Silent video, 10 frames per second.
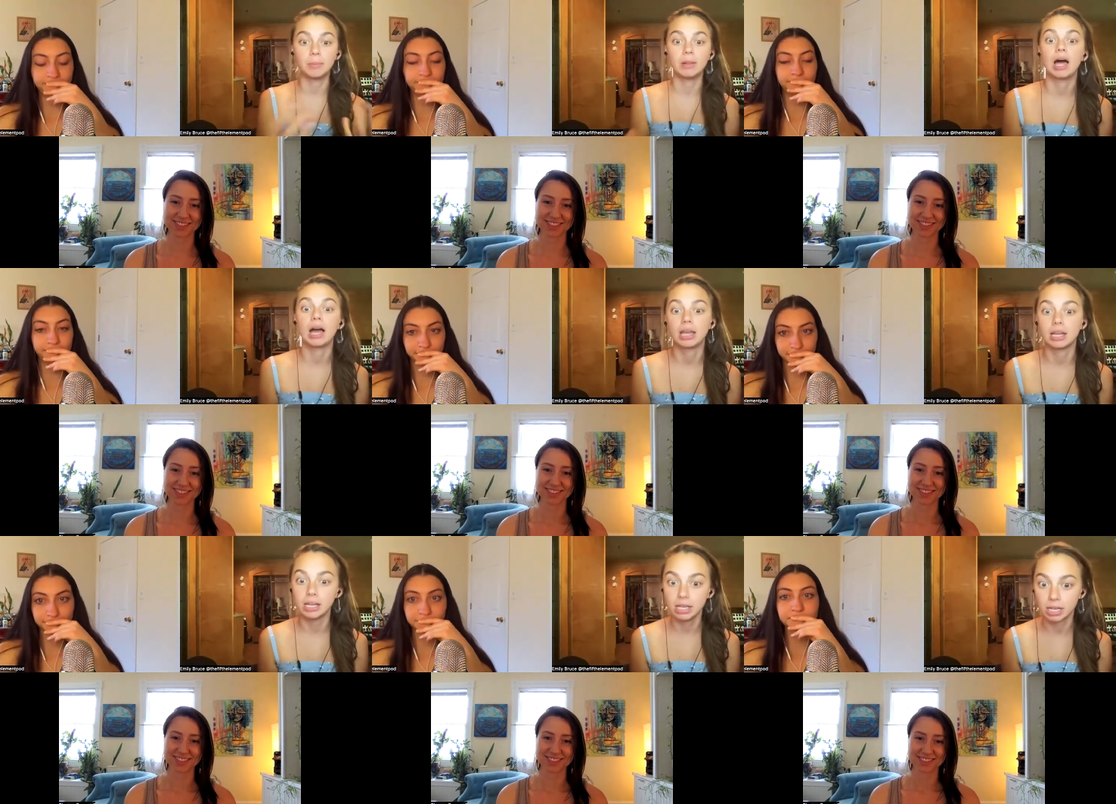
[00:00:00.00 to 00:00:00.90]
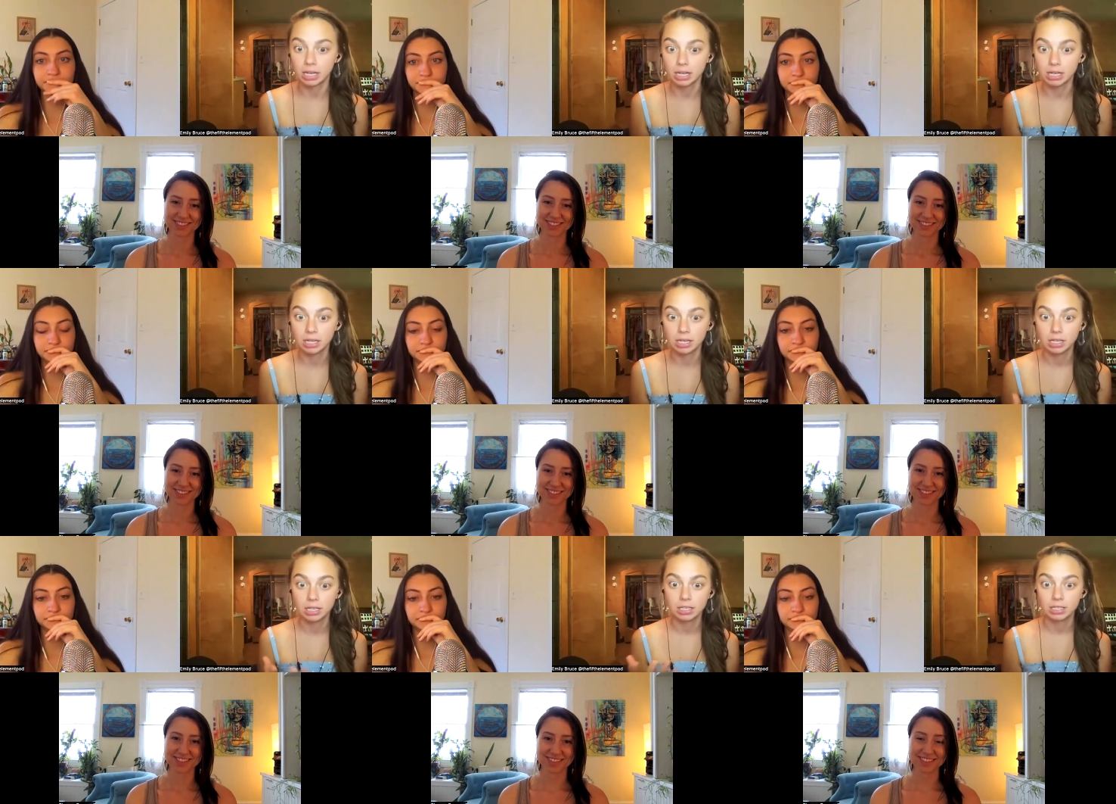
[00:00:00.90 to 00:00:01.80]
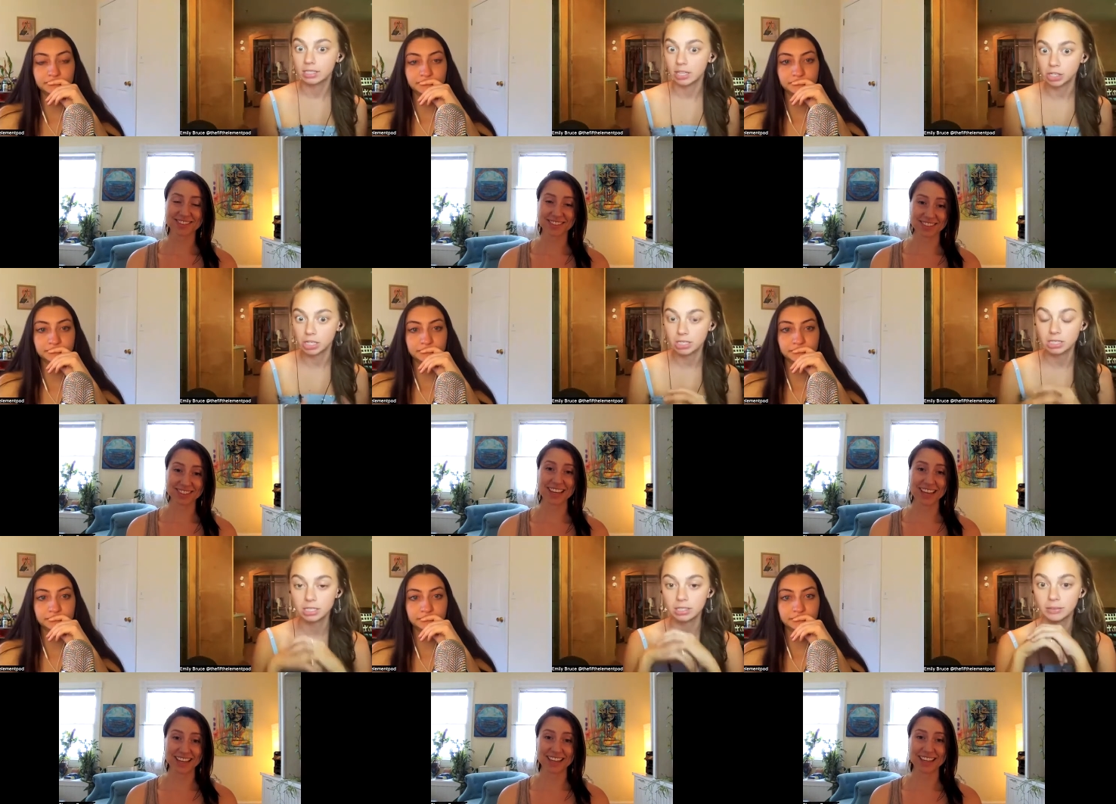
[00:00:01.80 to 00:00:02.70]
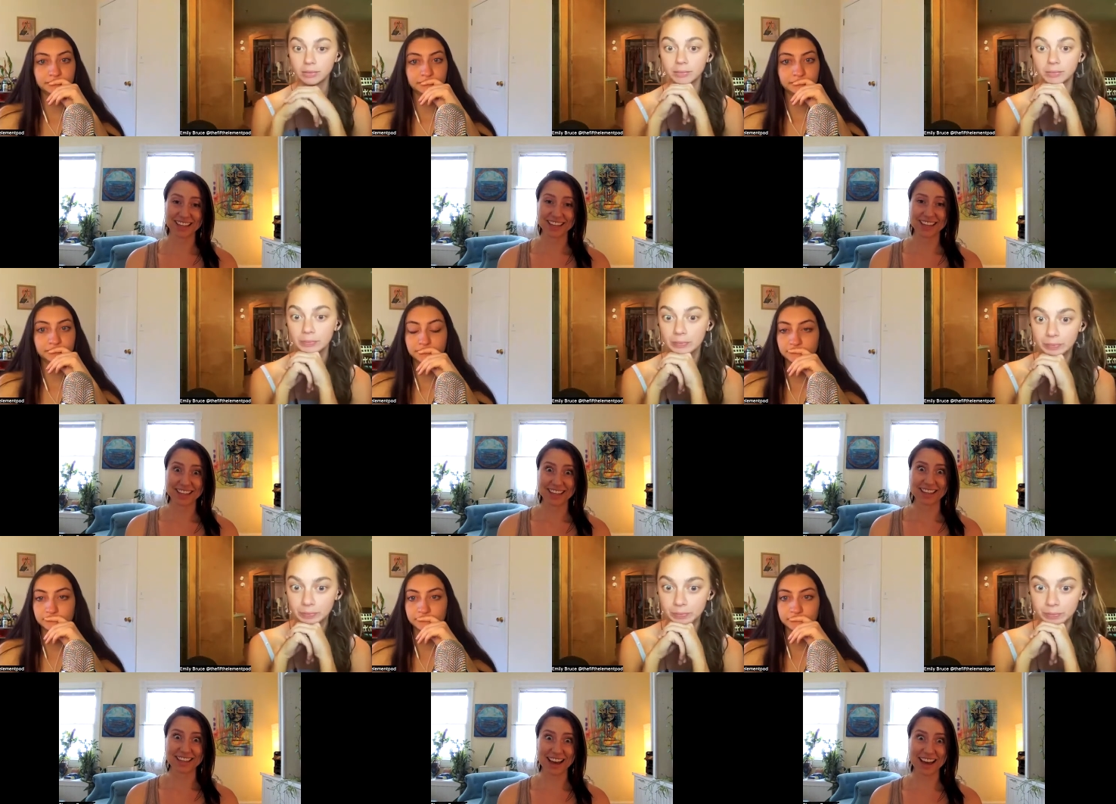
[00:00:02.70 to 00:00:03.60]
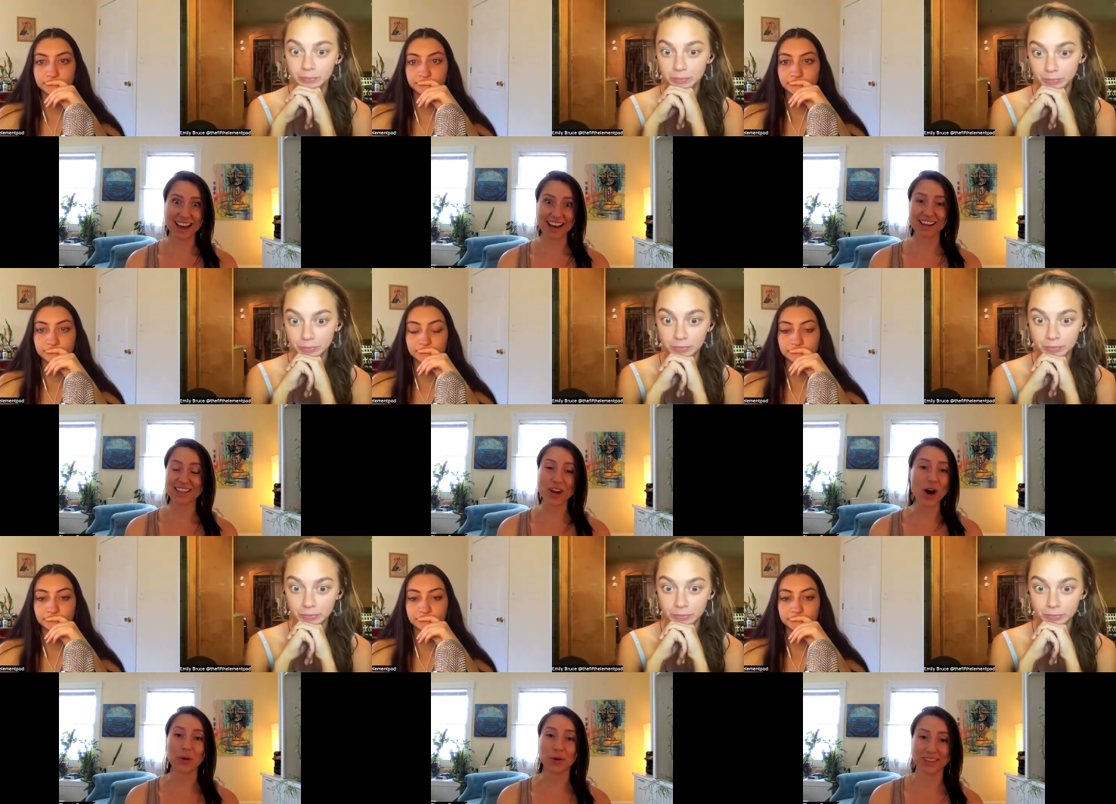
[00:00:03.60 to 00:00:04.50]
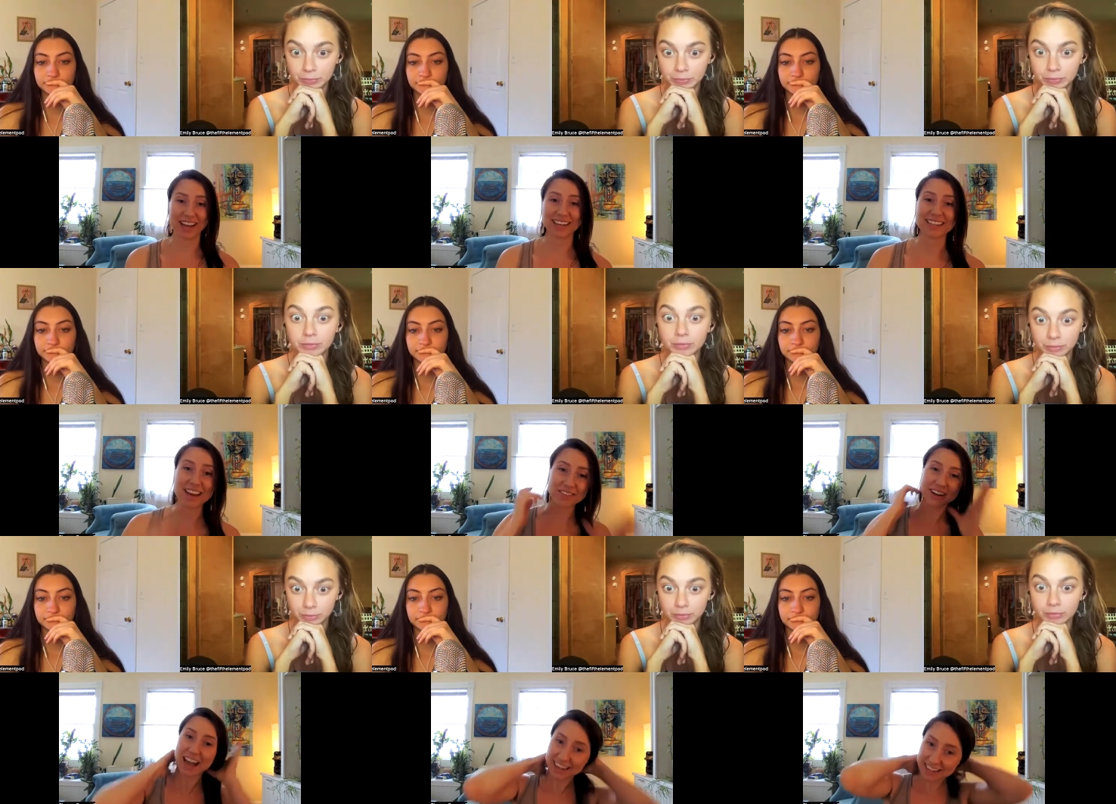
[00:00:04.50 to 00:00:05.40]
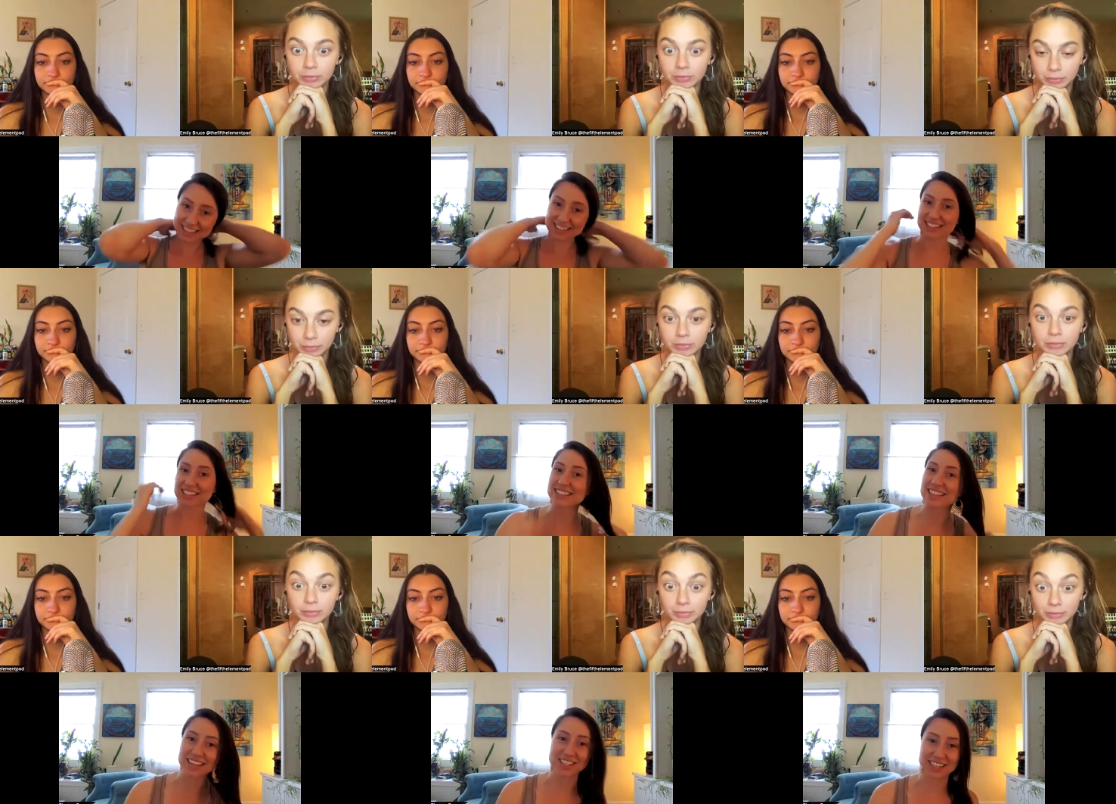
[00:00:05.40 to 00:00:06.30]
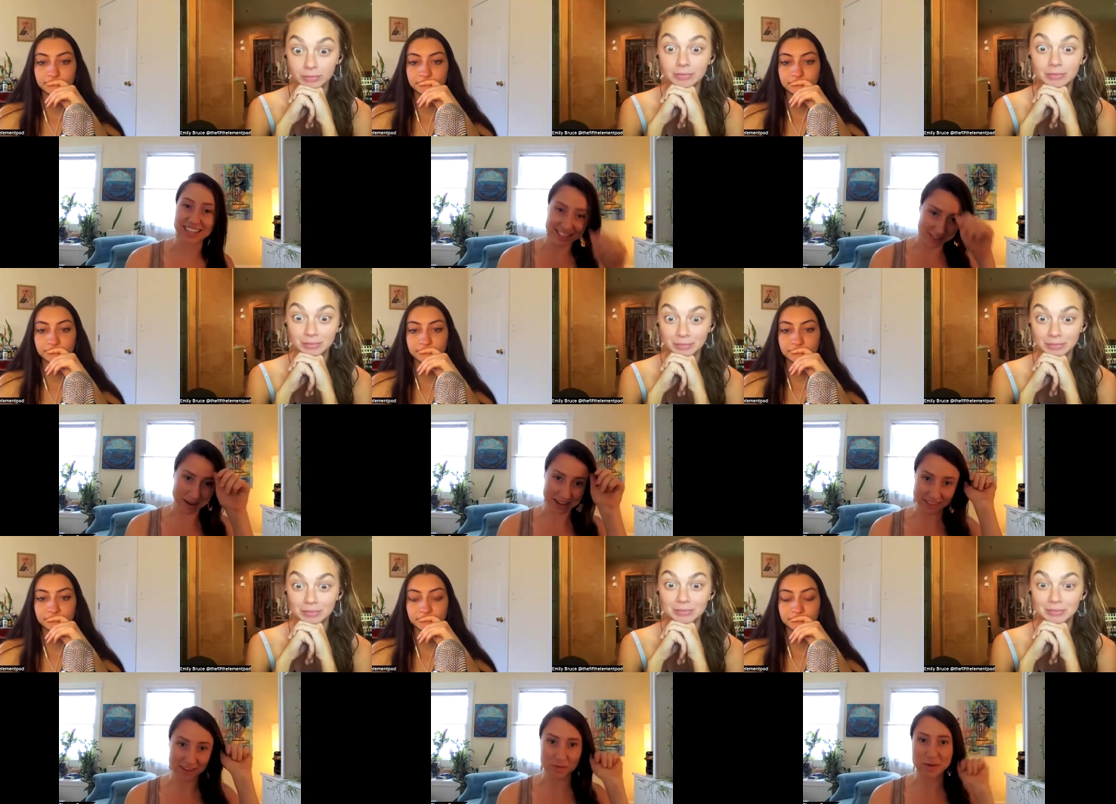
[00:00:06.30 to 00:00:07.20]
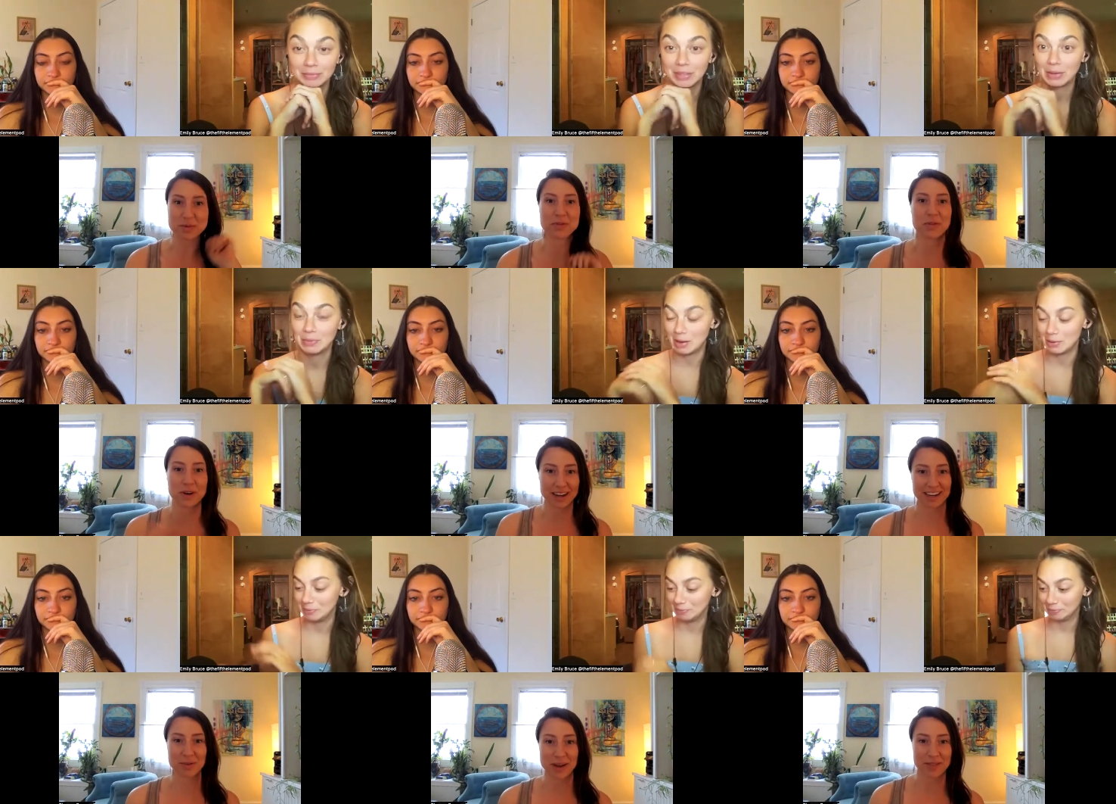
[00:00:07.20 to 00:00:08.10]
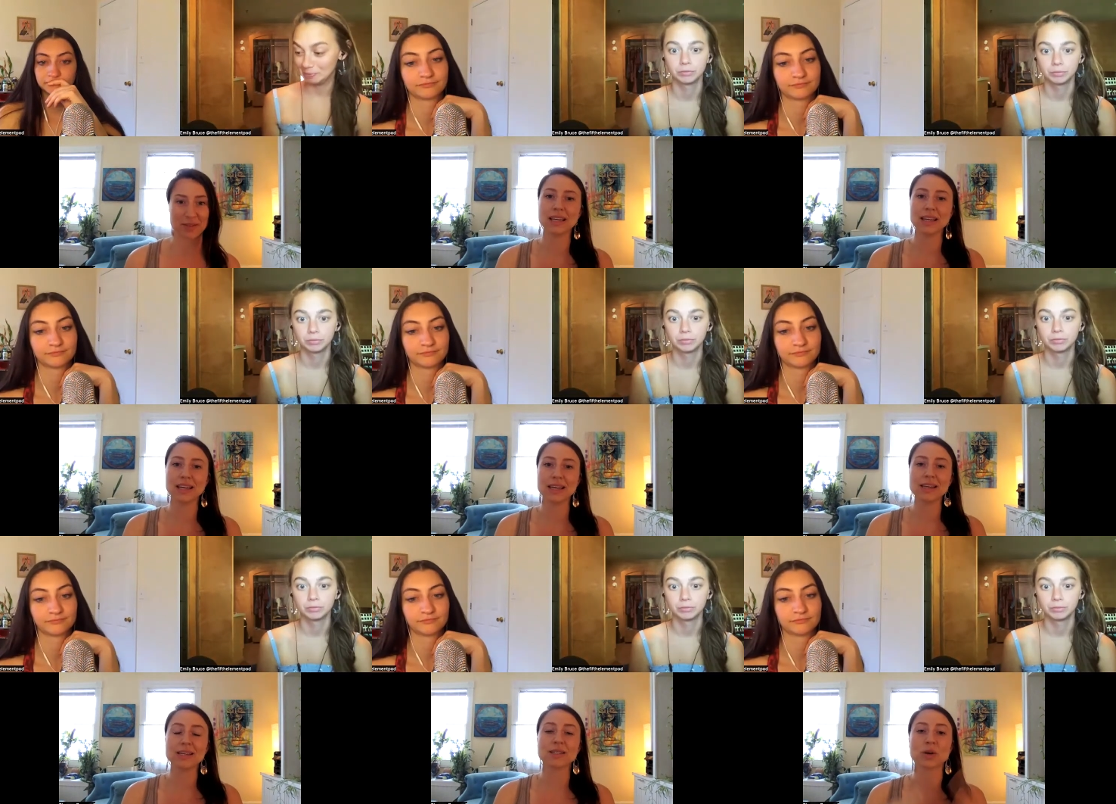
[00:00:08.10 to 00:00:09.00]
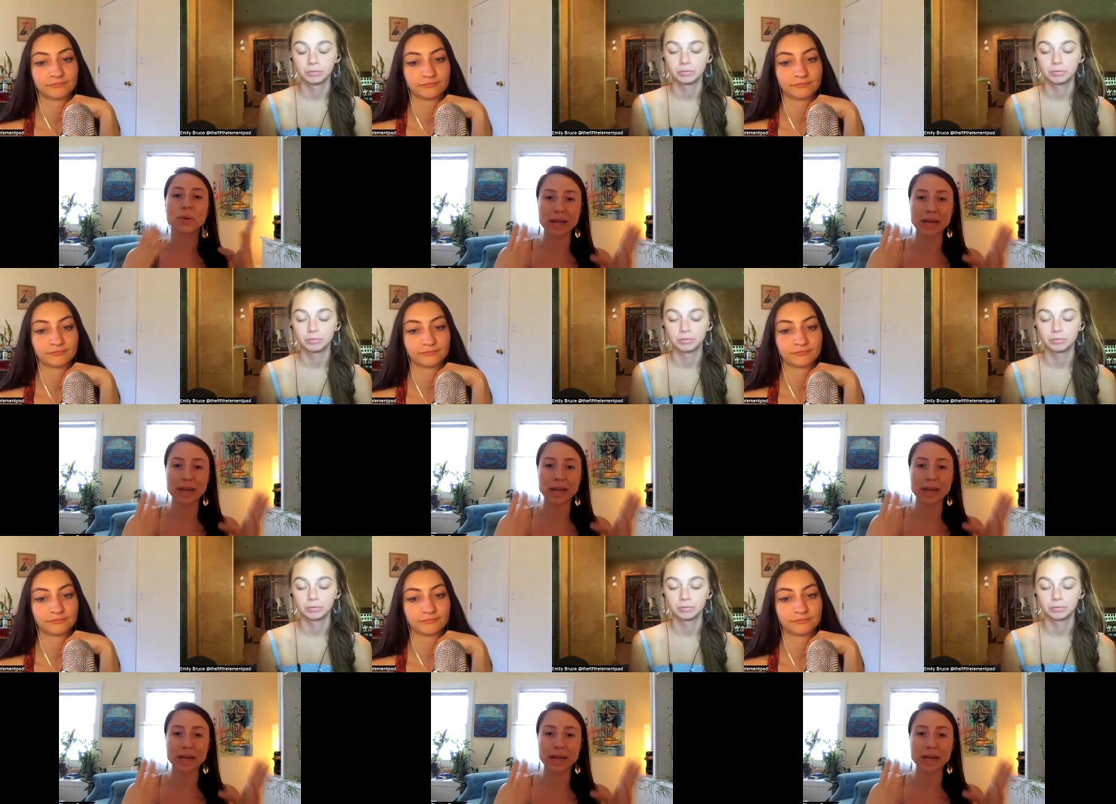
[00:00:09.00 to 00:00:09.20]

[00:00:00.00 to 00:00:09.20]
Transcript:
Speaker 1: applied in sessions
Speaker 2: yeah, no, I had never had a, a session in somatic therapy before wow. I went. So when